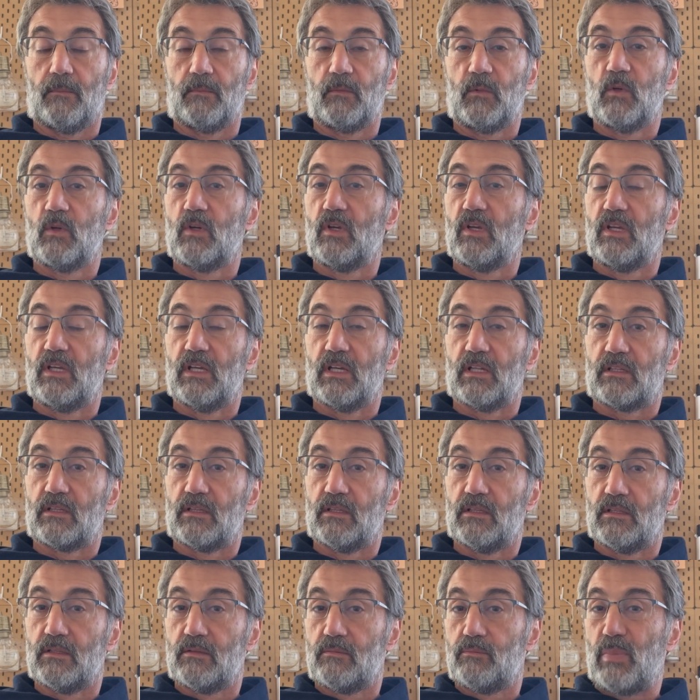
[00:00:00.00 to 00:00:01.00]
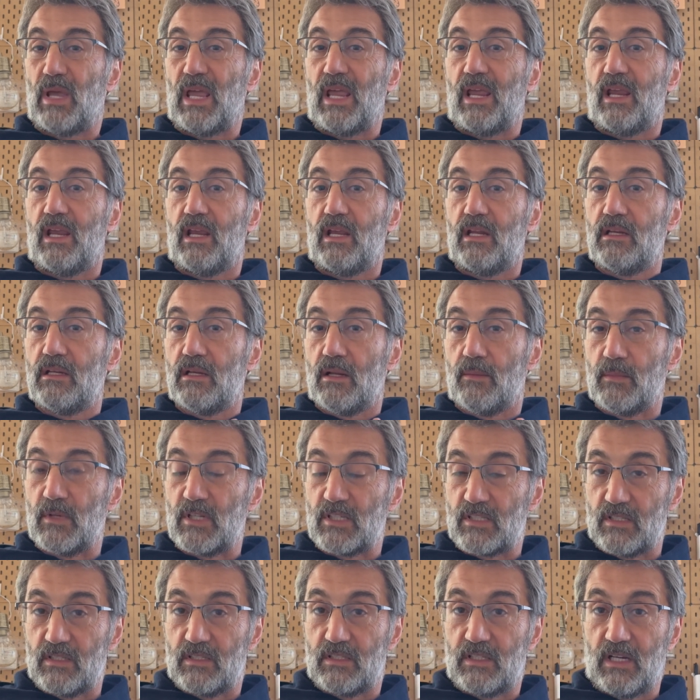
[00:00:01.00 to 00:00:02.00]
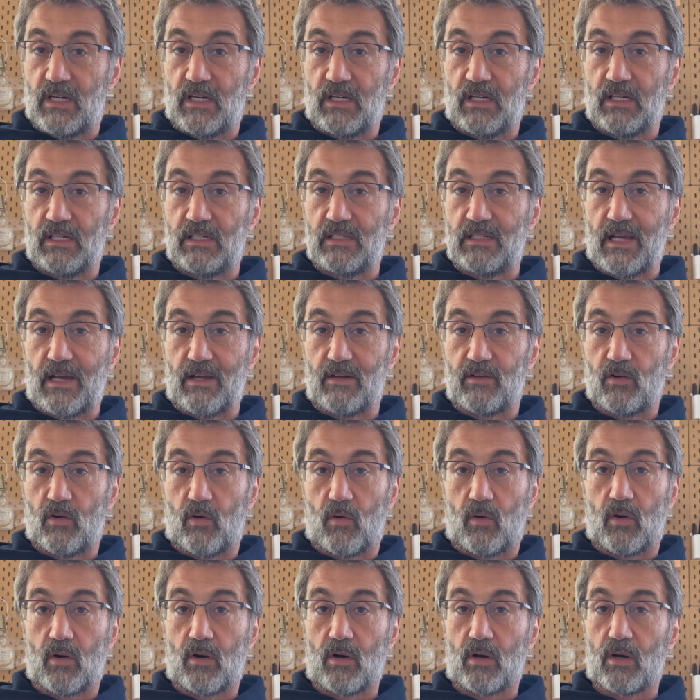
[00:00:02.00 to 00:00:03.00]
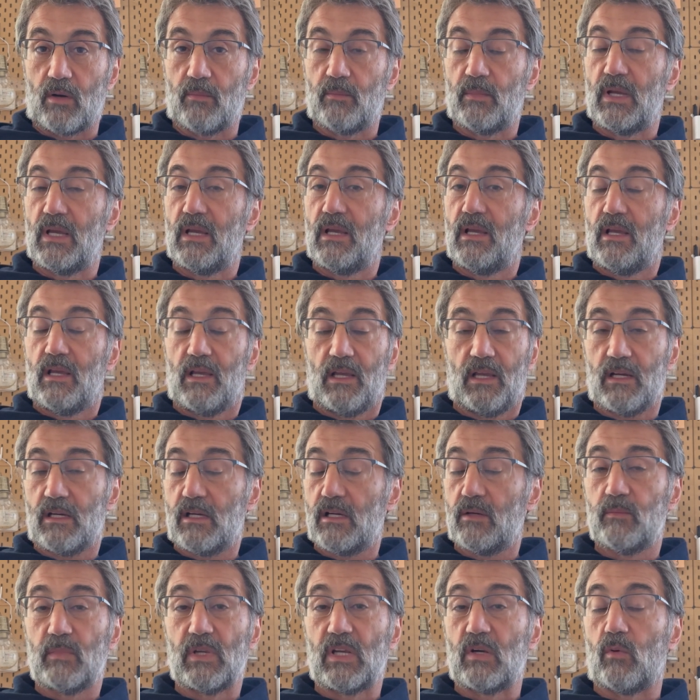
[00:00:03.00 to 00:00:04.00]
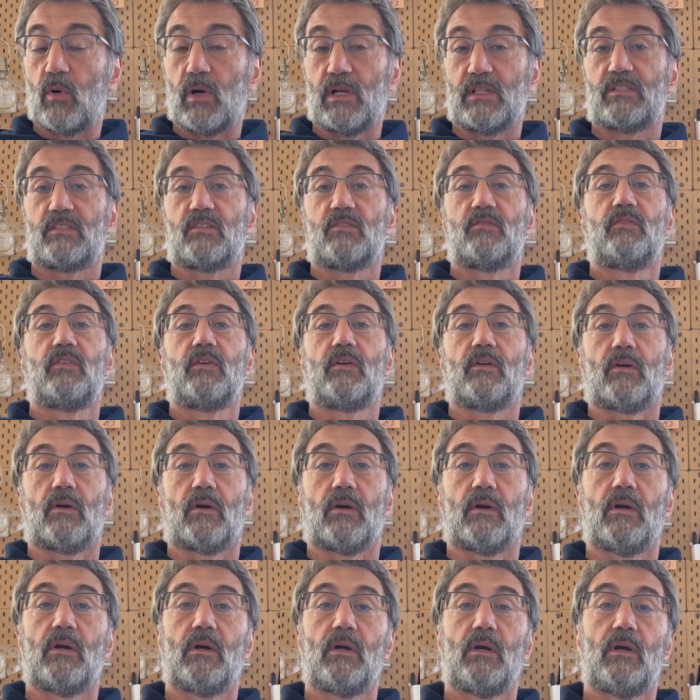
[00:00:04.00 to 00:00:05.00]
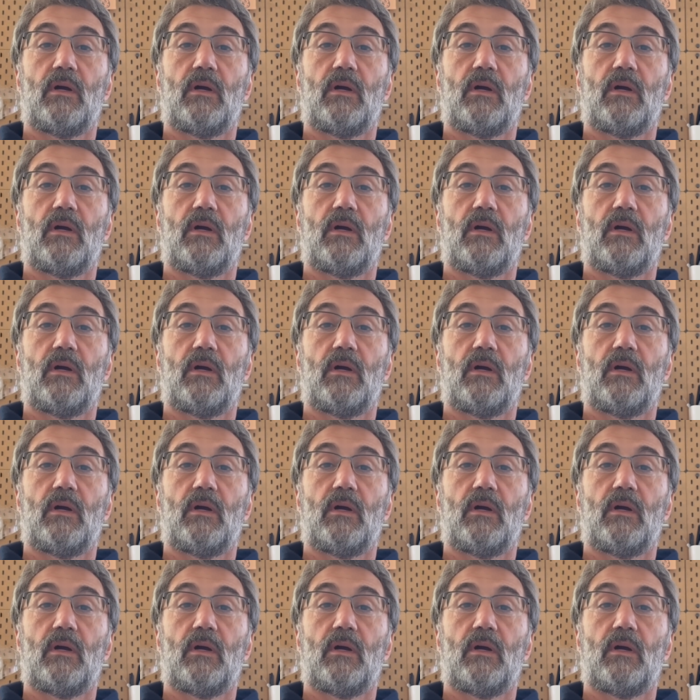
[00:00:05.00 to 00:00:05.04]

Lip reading: you can get pain, numbness, and tingling down your arm. It can be quite severe.